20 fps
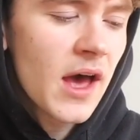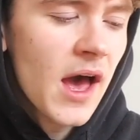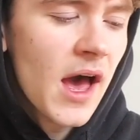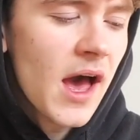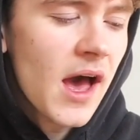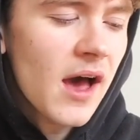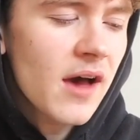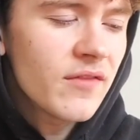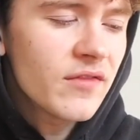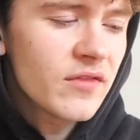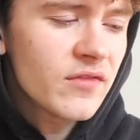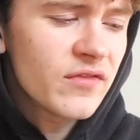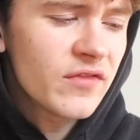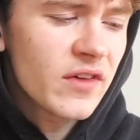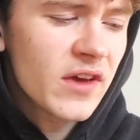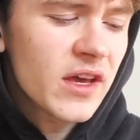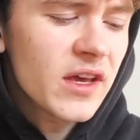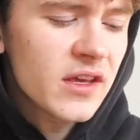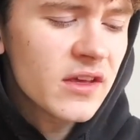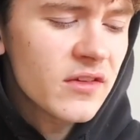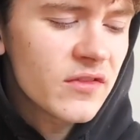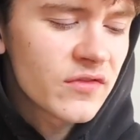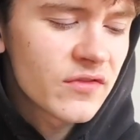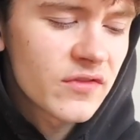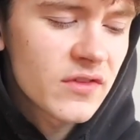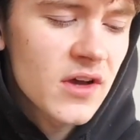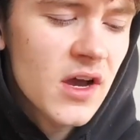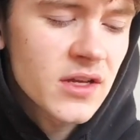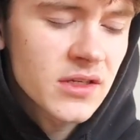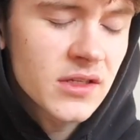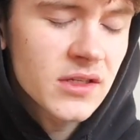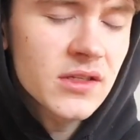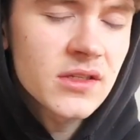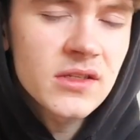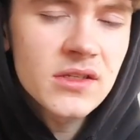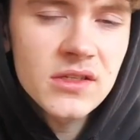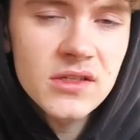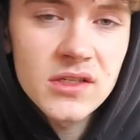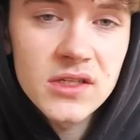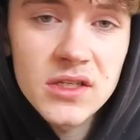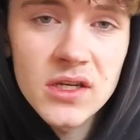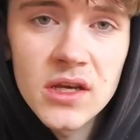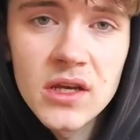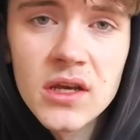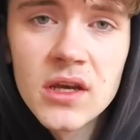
having fake friends